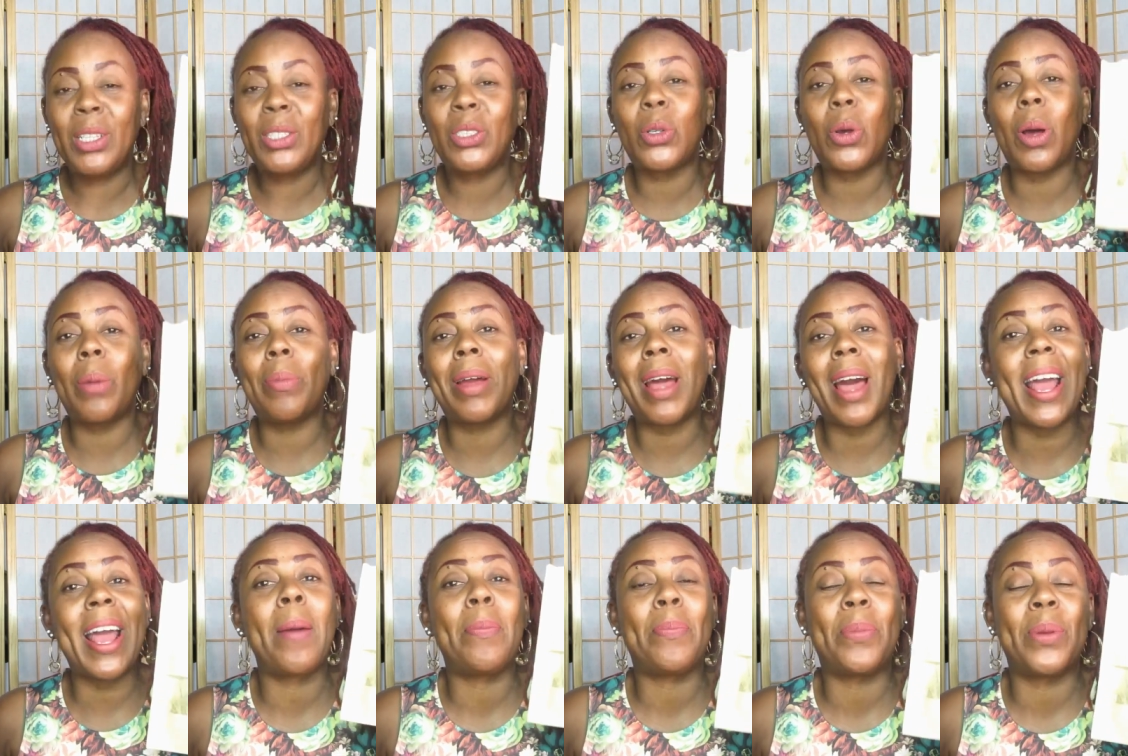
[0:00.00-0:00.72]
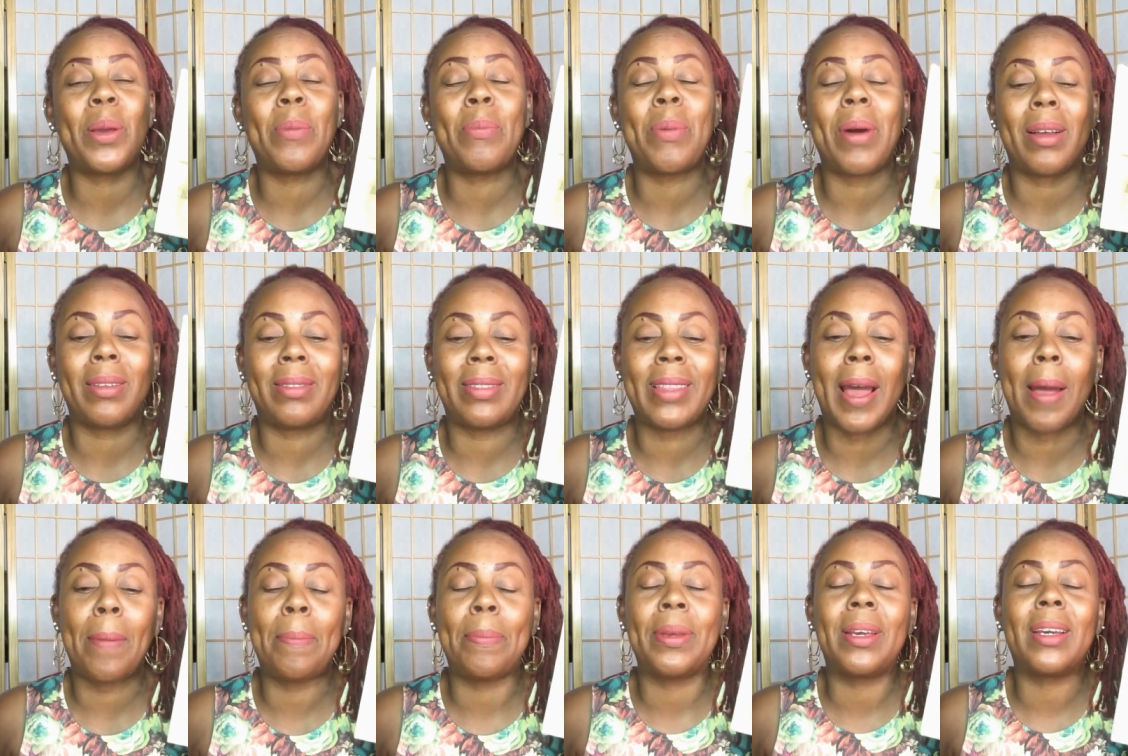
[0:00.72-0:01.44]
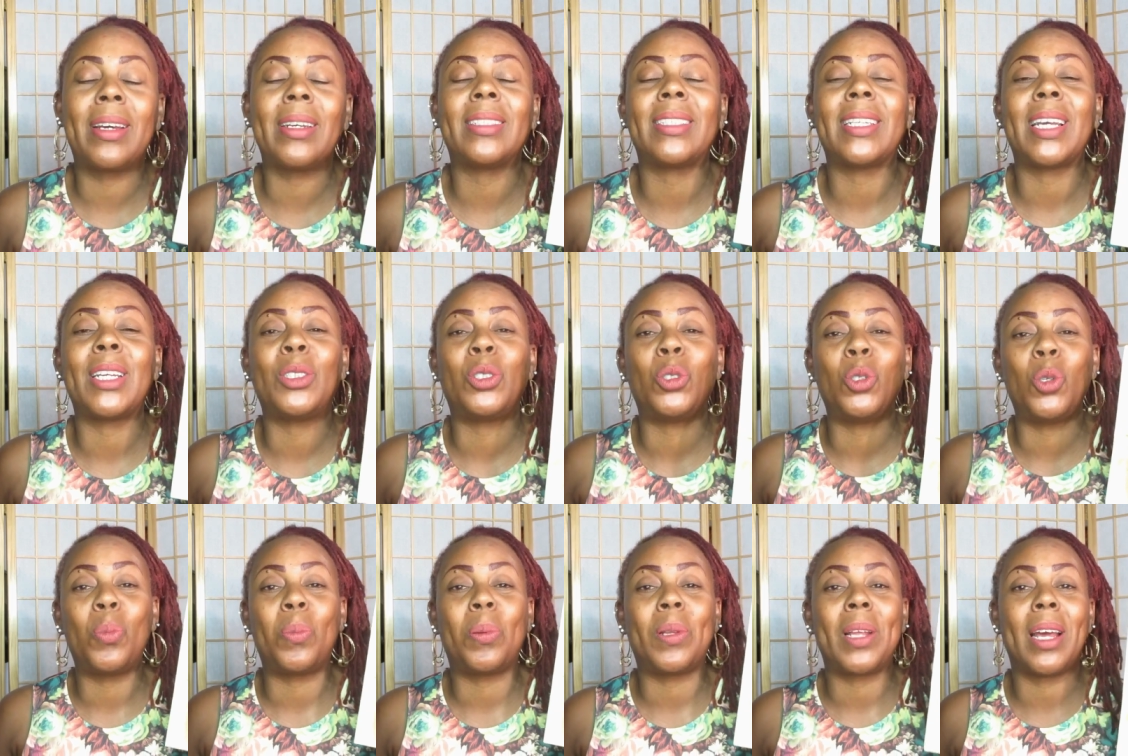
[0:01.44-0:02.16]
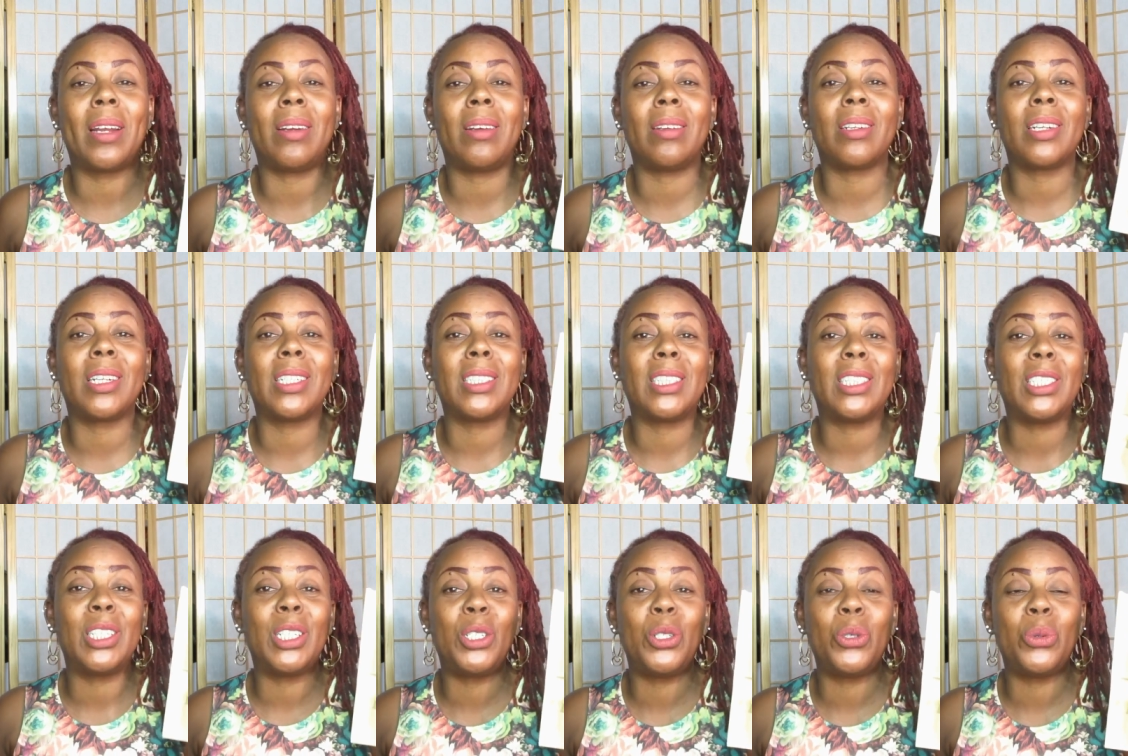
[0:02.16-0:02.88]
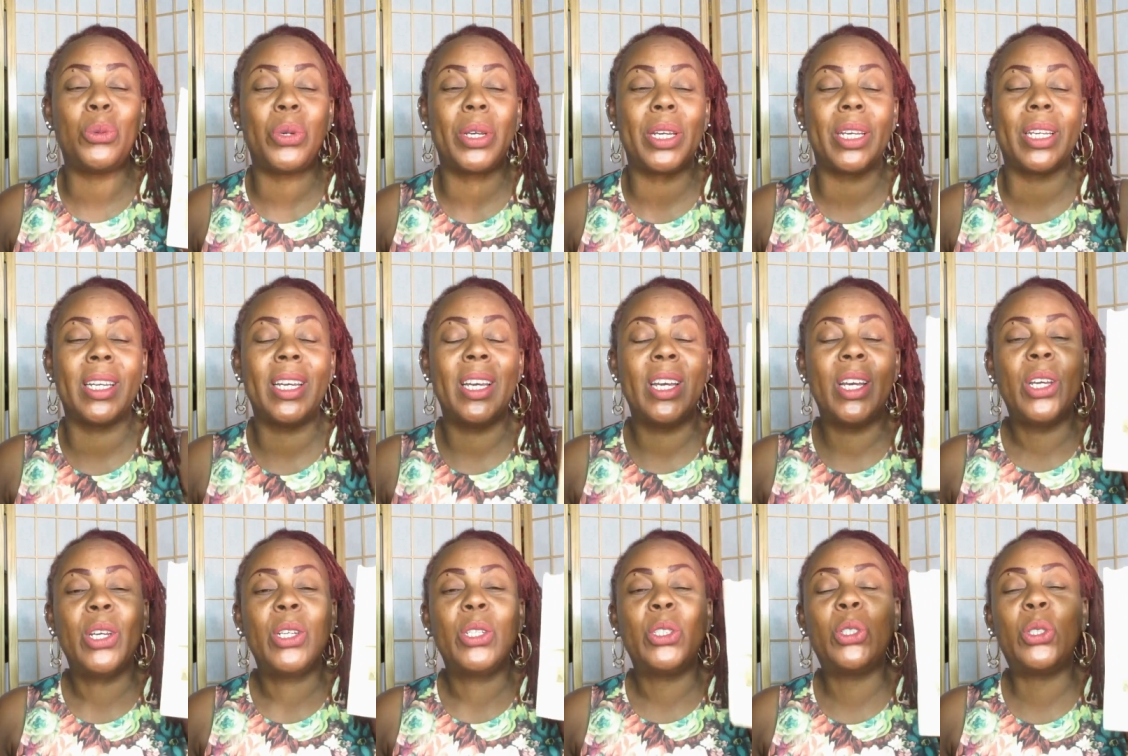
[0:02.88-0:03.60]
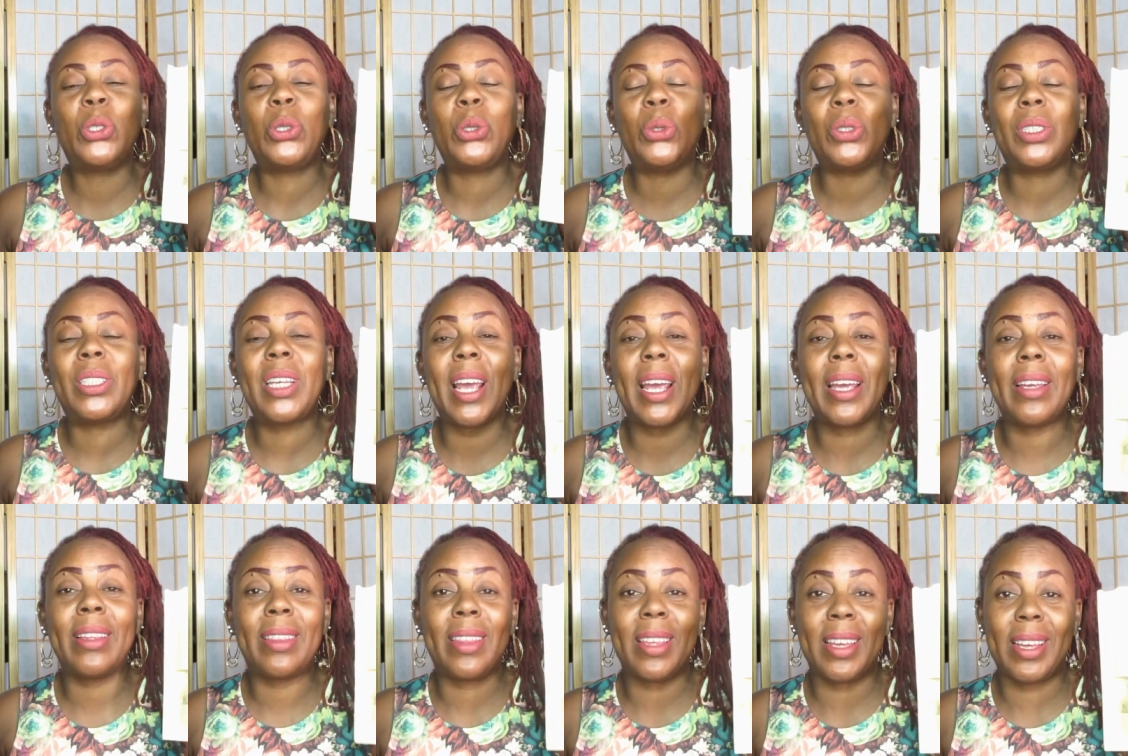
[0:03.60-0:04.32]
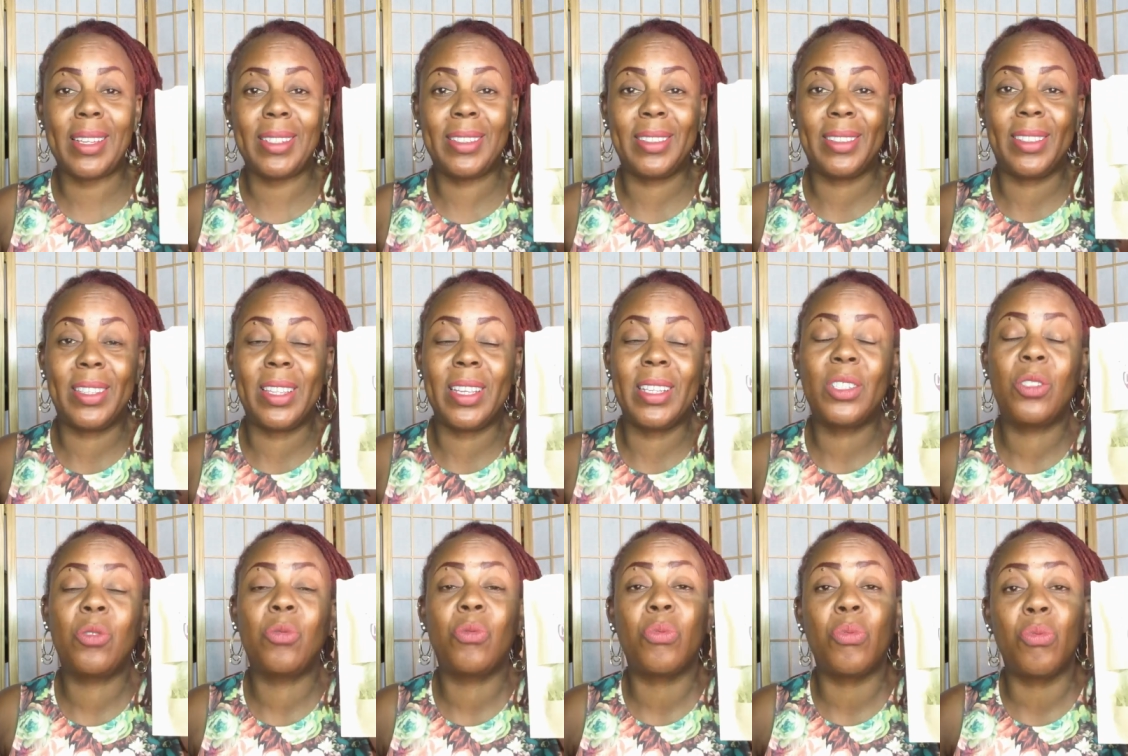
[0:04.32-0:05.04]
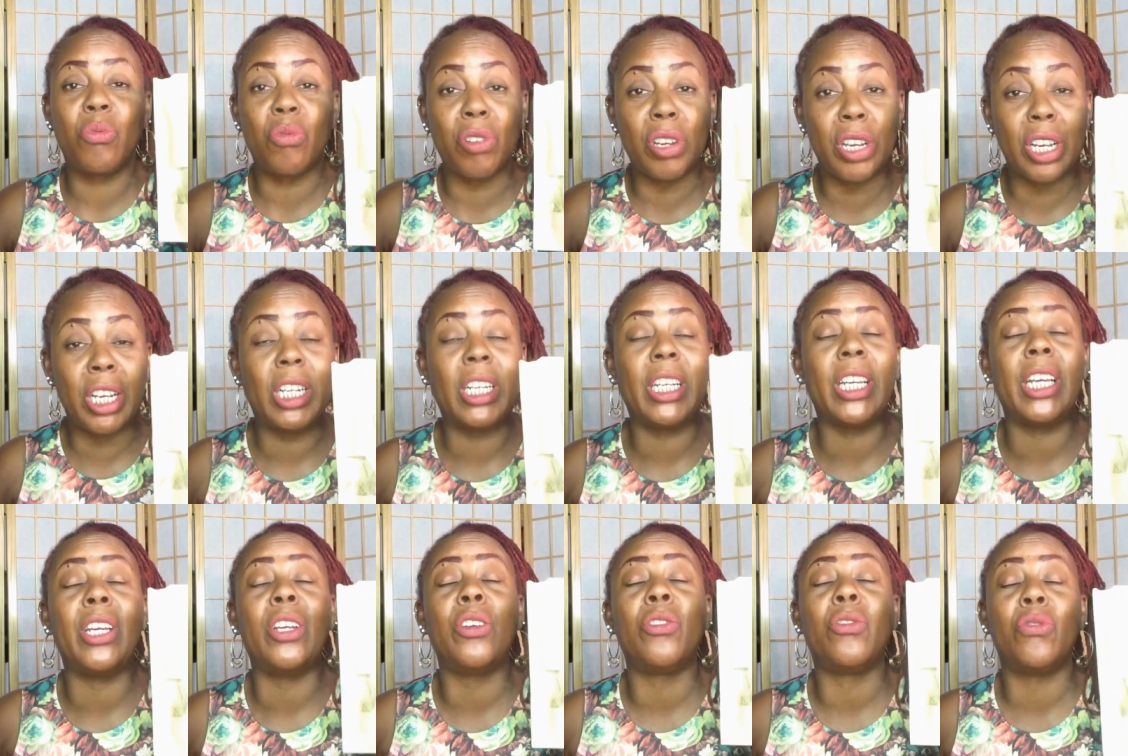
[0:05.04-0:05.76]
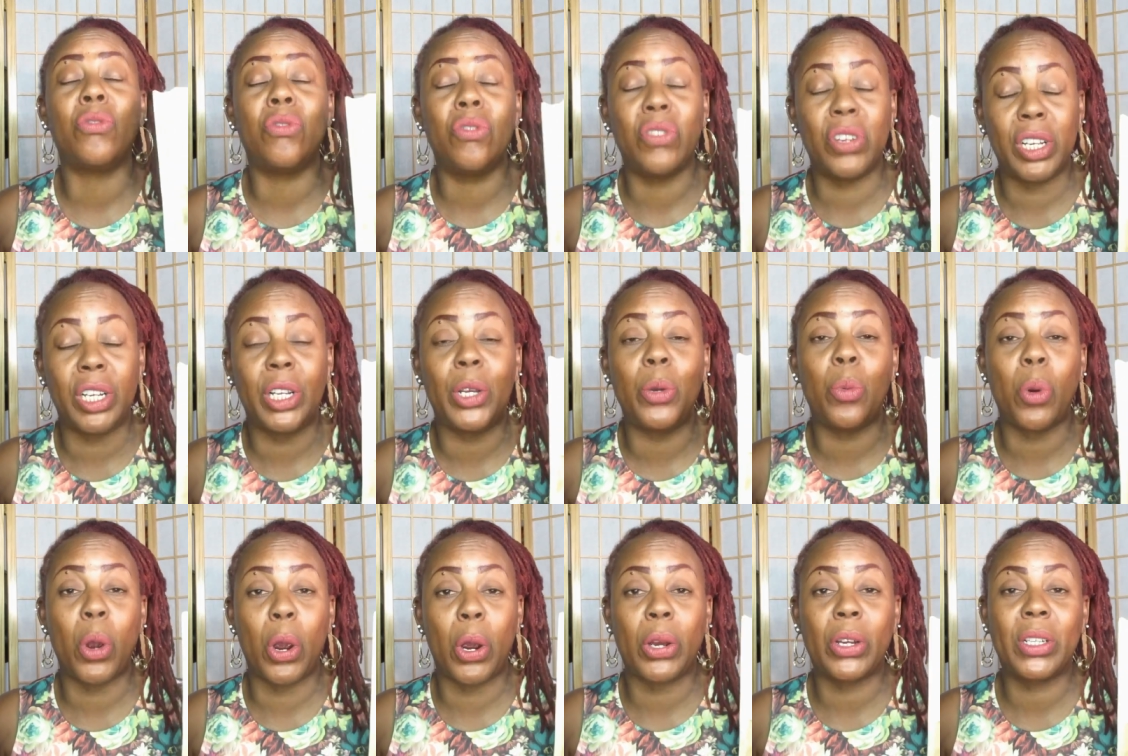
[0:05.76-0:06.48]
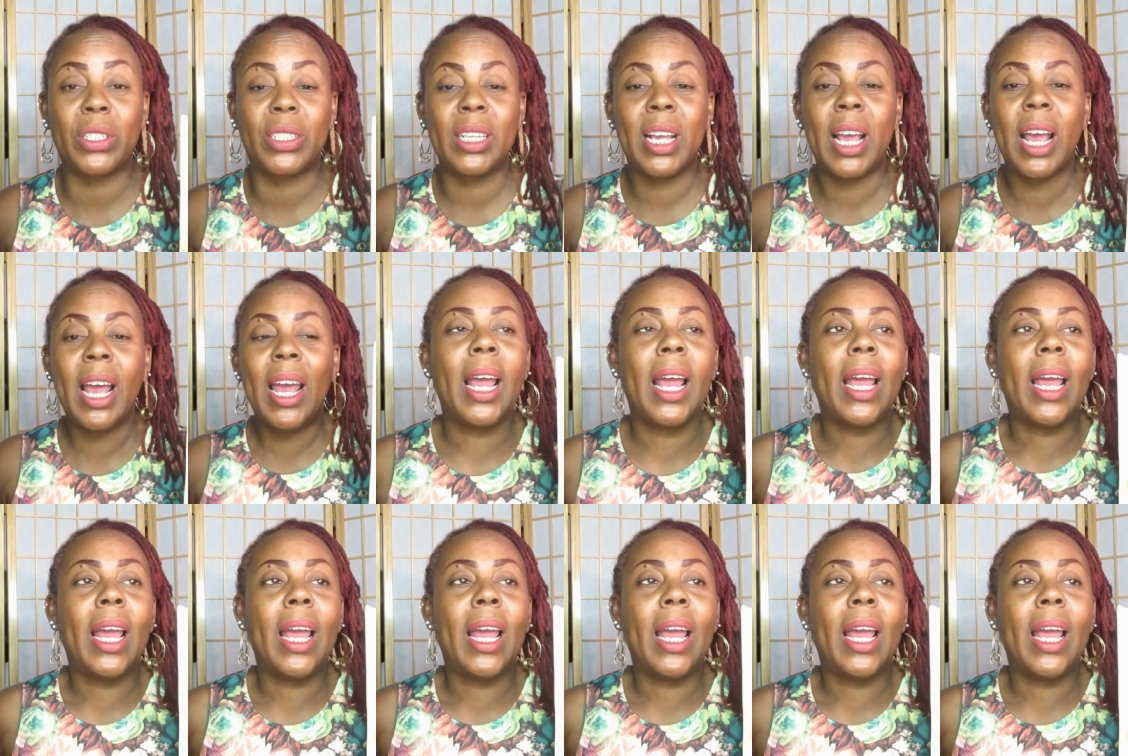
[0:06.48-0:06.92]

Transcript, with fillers: So I'm happy about that because I do plan on continuing to take this. This really, really works.